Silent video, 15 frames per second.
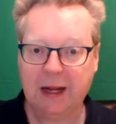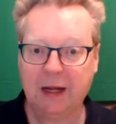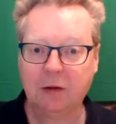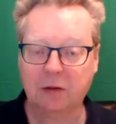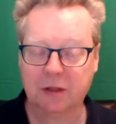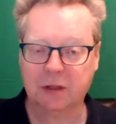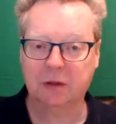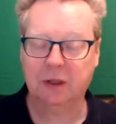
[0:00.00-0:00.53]

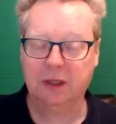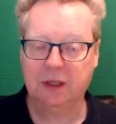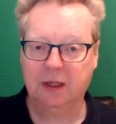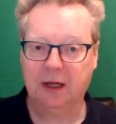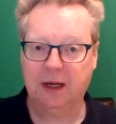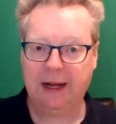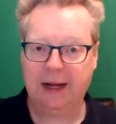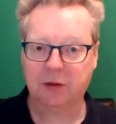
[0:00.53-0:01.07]
how to
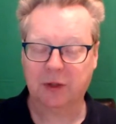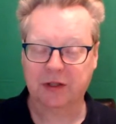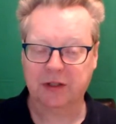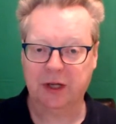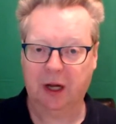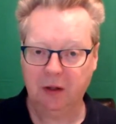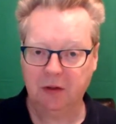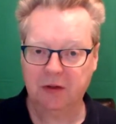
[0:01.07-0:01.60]
how
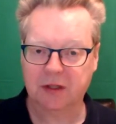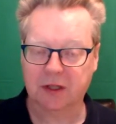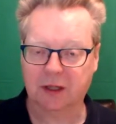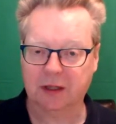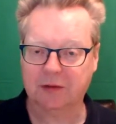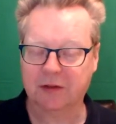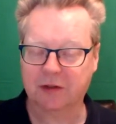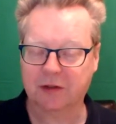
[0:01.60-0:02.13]
to actually
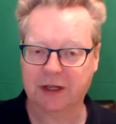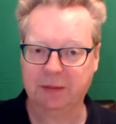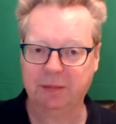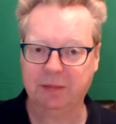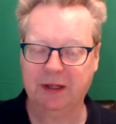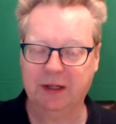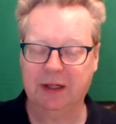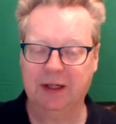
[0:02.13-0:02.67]
host a live
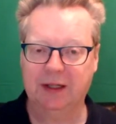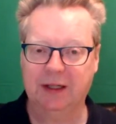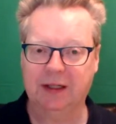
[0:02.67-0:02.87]
stream,